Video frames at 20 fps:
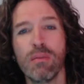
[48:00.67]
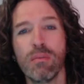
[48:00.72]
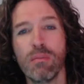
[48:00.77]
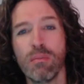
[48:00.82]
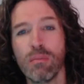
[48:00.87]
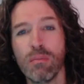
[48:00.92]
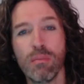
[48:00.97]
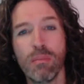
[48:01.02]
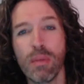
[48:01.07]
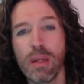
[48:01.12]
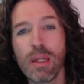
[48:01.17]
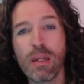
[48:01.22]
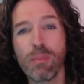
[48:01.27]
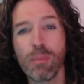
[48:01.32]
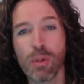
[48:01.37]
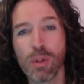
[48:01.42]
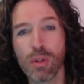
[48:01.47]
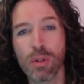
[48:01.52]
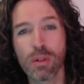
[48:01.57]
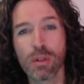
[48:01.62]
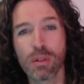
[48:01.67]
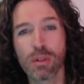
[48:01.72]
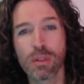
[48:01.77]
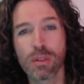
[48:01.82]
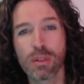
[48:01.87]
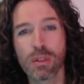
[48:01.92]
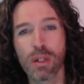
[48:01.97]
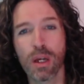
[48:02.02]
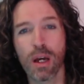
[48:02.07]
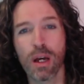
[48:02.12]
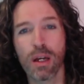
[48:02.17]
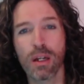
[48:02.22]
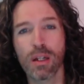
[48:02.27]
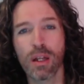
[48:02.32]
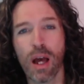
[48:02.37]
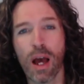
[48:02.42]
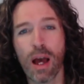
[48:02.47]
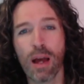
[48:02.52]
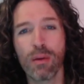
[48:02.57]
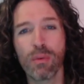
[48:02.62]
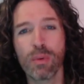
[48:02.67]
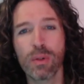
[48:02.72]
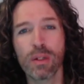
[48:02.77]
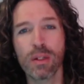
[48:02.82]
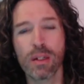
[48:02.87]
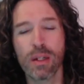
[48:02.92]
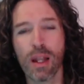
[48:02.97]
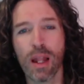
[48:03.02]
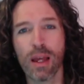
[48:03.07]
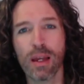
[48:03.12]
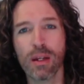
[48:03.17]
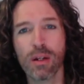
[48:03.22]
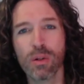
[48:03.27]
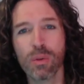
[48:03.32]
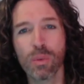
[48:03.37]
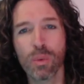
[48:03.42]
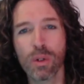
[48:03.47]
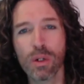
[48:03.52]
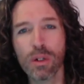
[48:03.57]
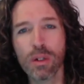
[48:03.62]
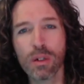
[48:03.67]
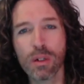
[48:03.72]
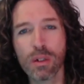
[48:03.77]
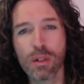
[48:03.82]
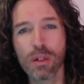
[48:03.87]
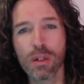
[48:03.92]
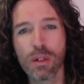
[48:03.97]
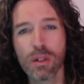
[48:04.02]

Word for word: many books. Uh, I really like her work.